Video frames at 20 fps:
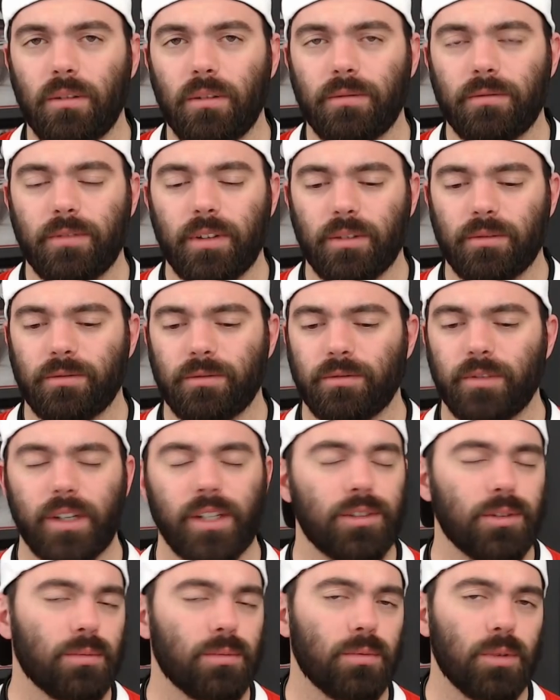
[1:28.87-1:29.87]
feel free
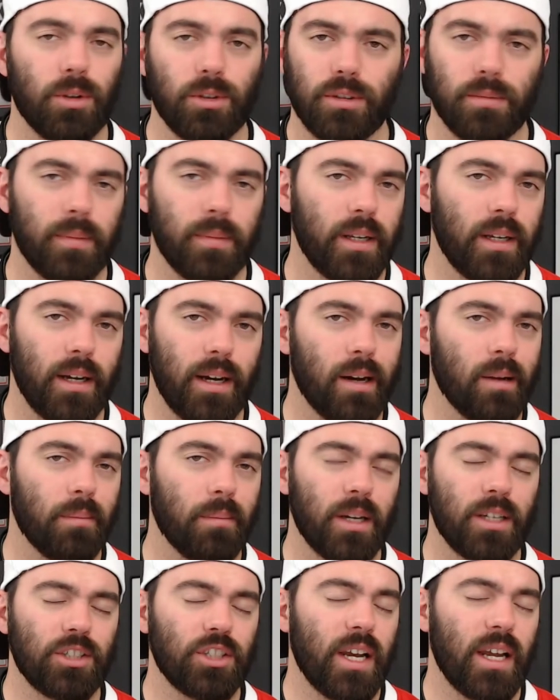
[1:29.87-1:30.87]
to roast me on my
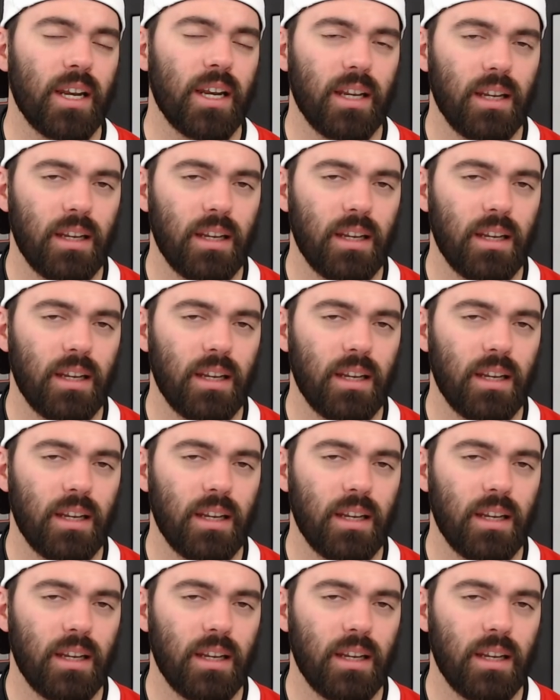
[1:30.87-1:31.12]
Janny.